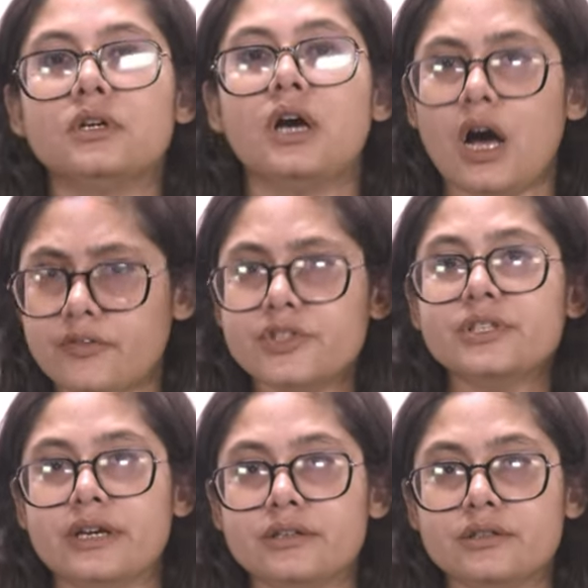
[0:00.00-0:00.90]
After
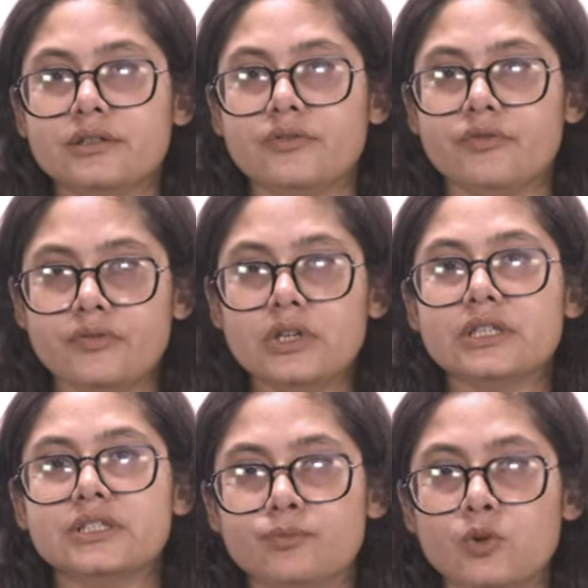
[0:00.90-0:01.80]
that, we will
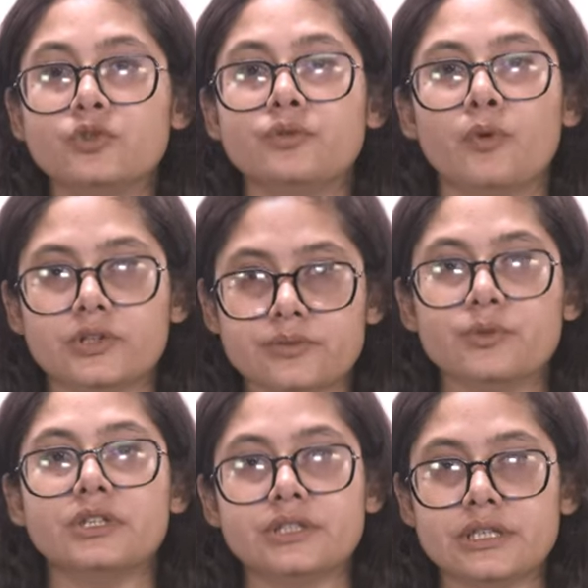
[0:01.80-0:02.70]
explore the
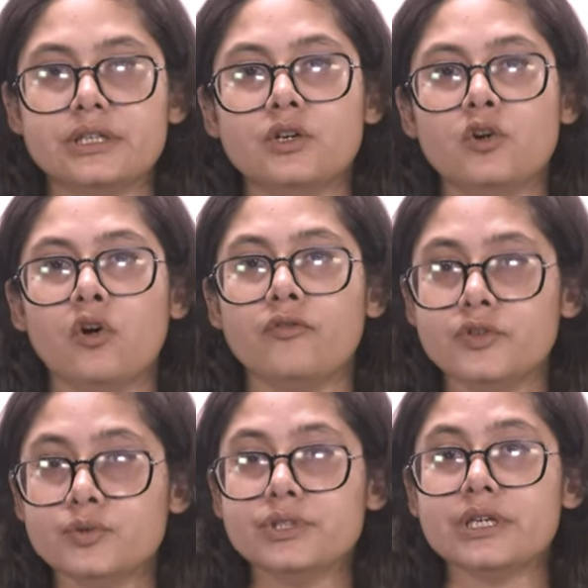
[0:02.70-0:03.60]
possibility of
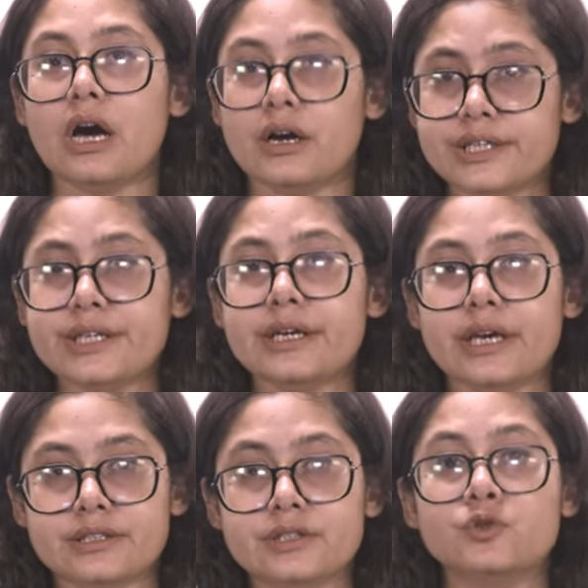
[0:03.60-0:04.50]
using RTI
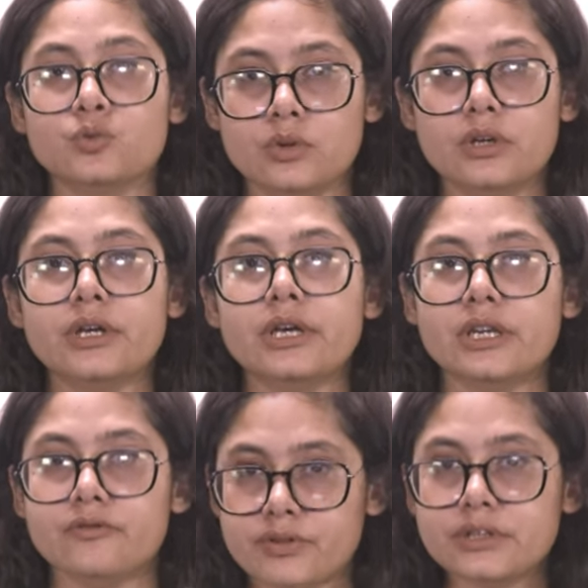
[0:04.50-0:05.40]
as a tool in
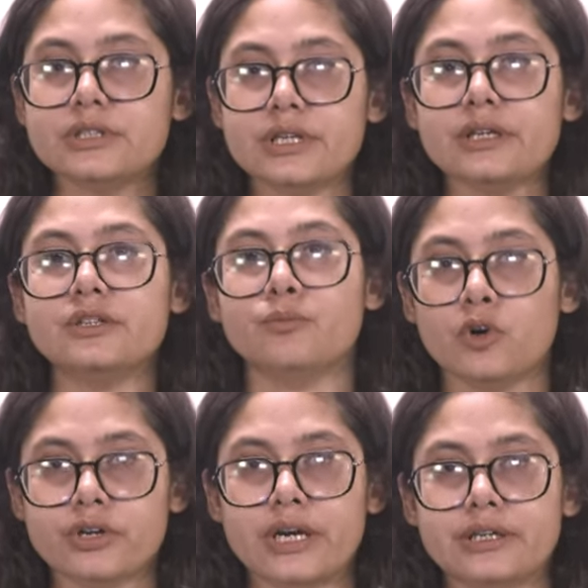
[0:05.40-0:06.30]
furthering
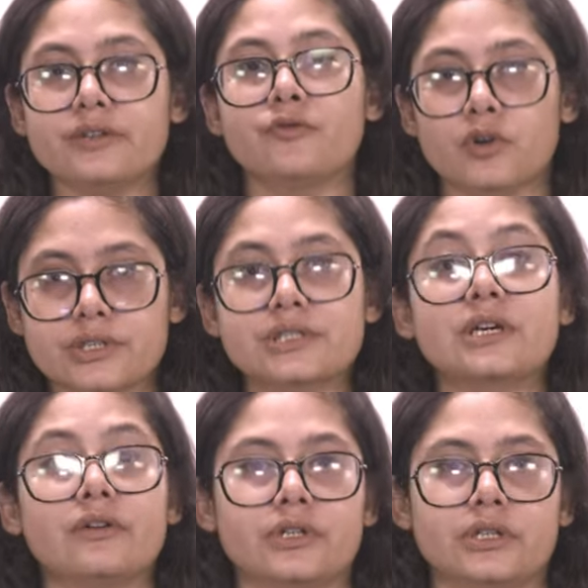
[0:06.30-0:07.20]
democratic forest
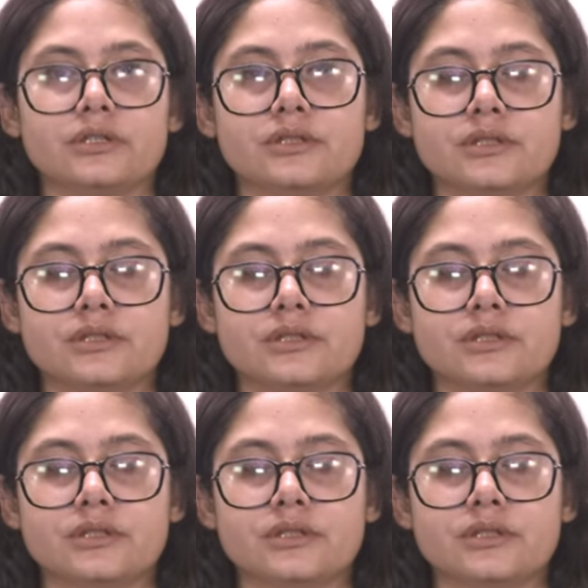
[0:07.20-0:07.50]
governance.